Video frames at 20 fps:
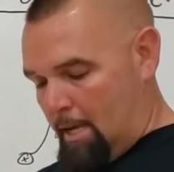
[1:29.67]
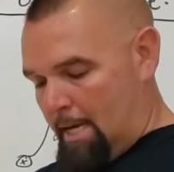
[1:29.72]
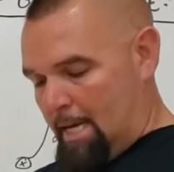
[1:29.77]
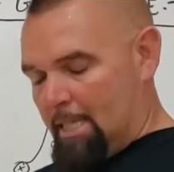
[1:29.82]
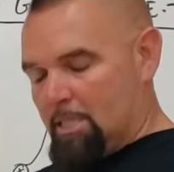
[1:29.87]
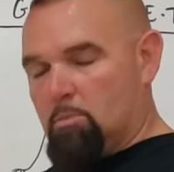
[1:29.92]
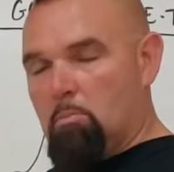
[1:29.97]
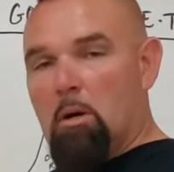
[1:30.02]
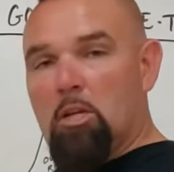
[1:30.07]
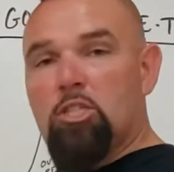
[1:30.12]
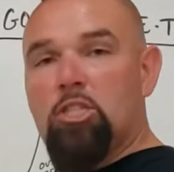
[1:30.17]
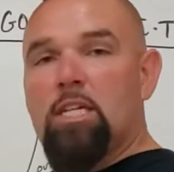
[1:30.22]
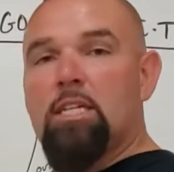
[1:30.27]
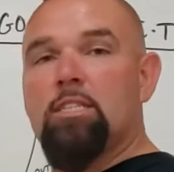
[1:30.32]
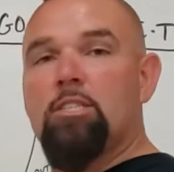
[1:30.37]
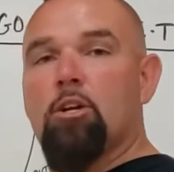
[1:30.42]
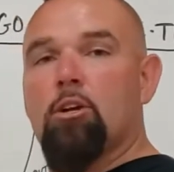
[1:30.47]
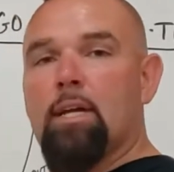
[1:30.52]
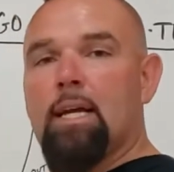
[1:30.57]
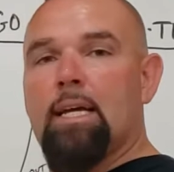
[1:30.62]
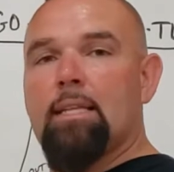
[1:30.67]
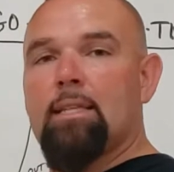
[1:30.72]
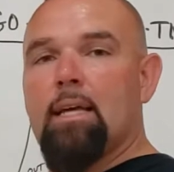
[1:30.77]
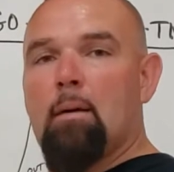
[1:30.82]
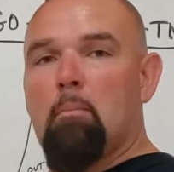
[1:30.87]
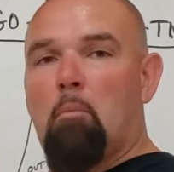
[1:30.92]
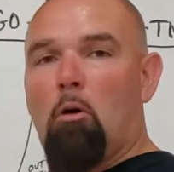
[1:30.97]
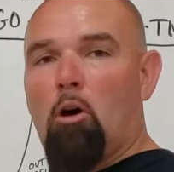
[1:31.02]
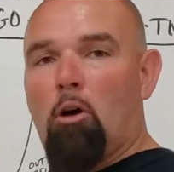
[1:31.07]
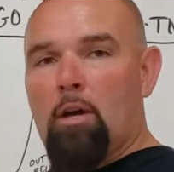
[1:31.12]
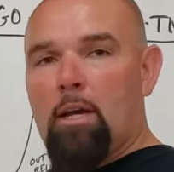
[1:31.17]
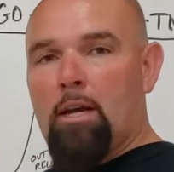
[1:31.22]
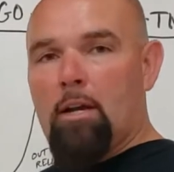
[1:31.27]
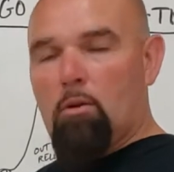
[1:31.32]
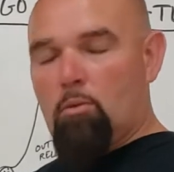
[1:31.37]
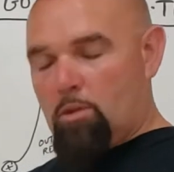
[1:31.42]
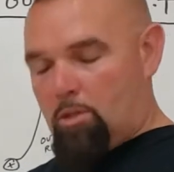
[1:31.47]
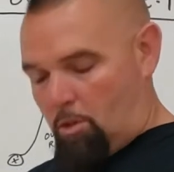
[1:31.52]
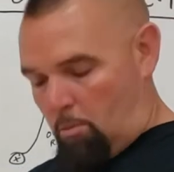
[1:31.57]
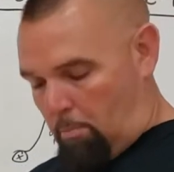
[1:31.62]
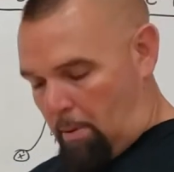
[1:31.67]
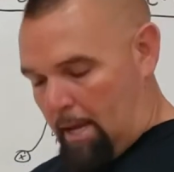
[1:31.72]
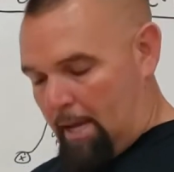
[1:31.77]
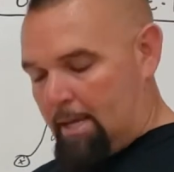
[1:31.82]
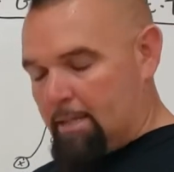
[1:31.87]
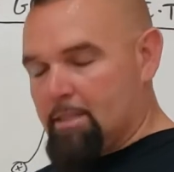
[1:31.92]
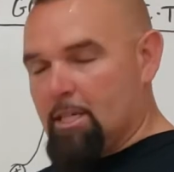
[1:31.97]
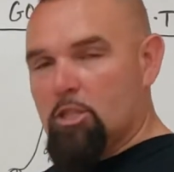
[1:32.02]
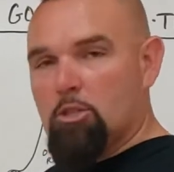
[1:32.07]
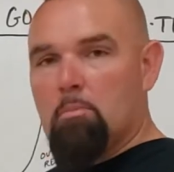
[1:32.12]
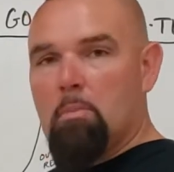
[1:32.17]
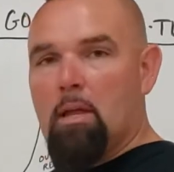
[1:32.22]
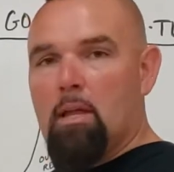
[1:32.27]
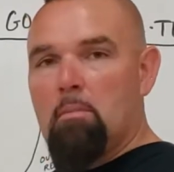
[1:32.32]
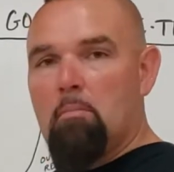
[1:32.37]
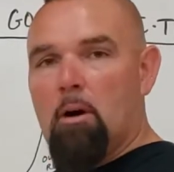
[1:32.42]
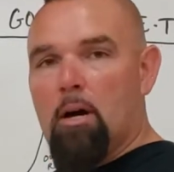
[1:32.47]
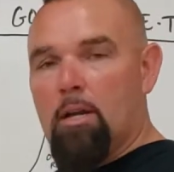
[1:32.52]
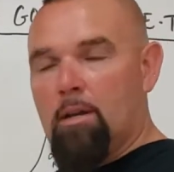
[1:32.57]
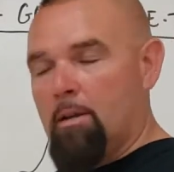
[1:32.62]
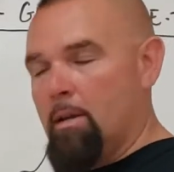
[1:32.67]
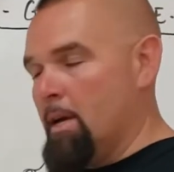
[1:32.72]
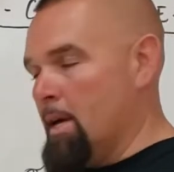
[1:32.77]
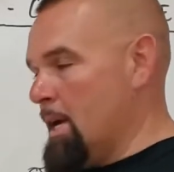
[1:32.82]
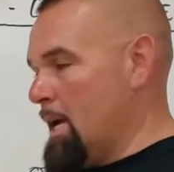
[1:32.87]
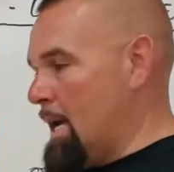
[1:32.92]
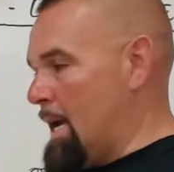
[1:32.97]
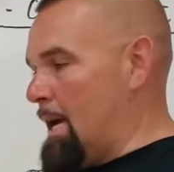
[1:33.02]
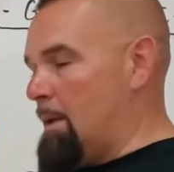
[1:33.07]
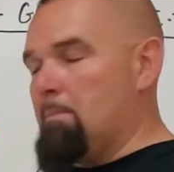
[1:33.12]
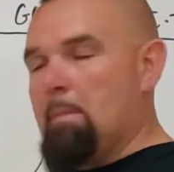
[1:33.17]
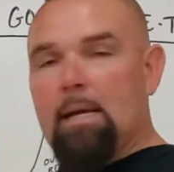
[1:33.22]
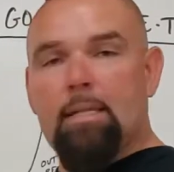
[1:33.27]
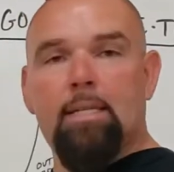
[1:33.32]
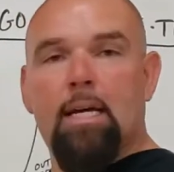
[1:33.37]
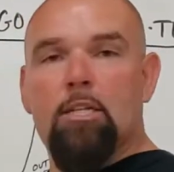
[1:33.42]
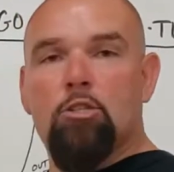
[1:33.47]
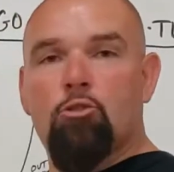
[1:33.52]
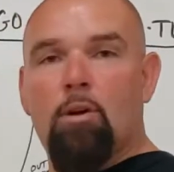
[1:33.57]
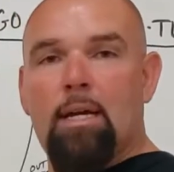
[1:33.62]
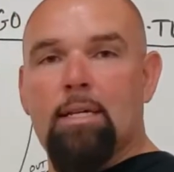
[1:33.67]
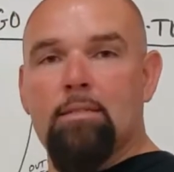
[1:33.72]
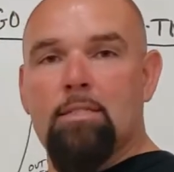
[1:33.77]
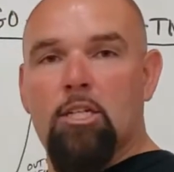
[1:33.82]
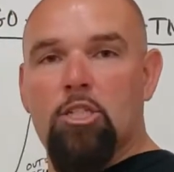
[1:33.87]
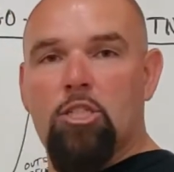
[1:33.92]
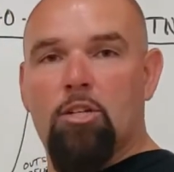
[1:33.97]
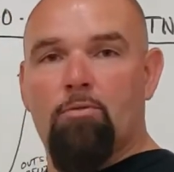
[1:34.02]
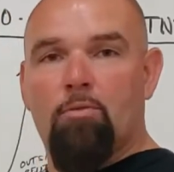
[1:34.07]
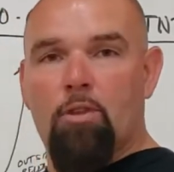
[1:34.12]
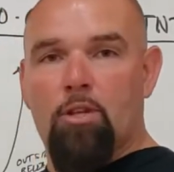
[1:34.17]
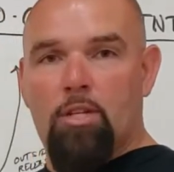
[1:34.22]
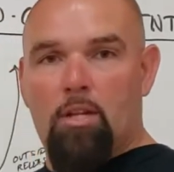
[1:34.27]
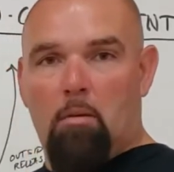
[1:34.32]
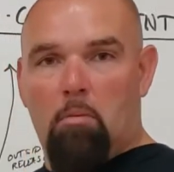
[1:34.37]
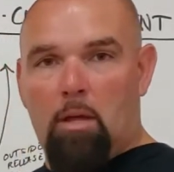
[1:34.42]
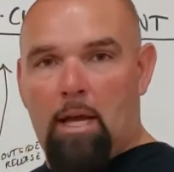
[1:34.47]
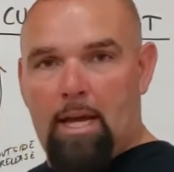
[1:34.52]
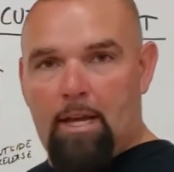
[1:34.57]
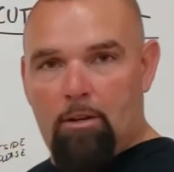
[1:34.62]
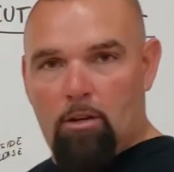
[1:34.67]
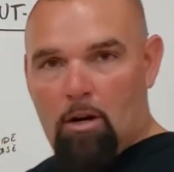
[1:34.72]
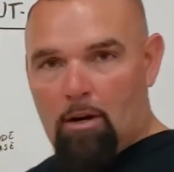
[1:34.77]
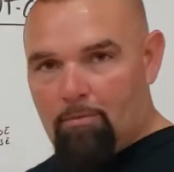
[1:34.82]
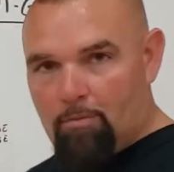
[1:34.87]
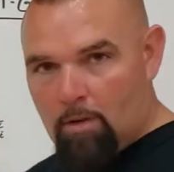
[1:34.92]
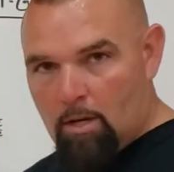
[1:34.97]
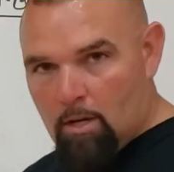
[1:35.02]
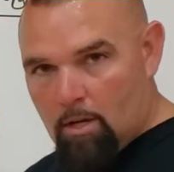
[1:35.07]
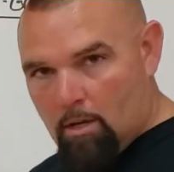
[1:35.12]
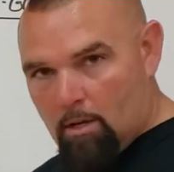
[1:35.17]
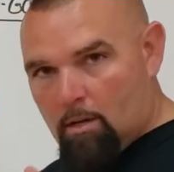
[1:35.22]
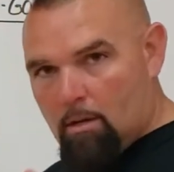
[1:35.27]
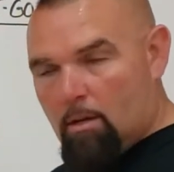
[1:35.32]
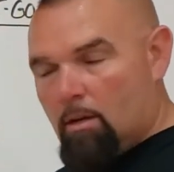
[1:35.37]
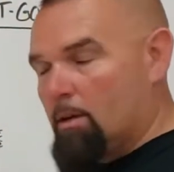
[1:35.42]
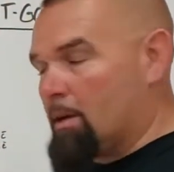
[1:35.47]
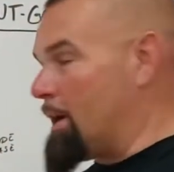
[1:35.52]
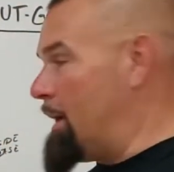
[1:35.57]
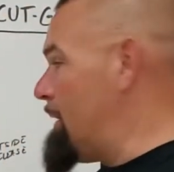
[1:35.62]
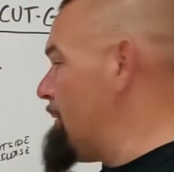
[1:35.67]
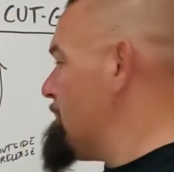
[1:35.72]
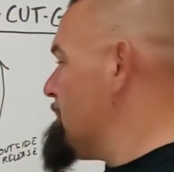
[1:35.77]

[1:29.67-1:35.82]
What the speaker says: It's much easier to get that ball here with your pinkies at your belly button and make that transition for the double handoff. Okay,